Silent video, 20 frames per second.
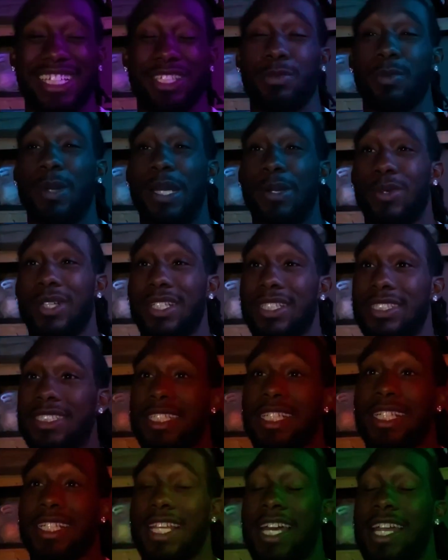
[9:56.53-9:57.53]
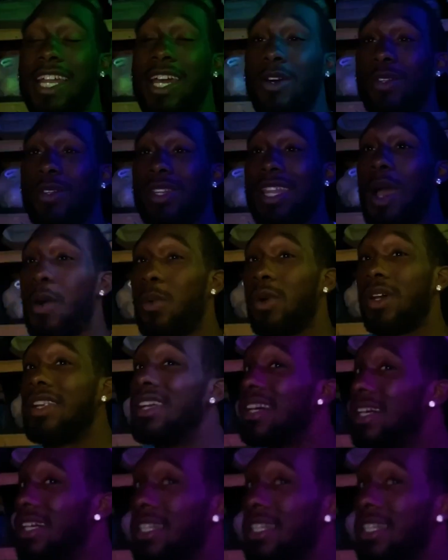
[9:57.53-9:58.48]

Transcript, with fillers: You might want to check that out. That one,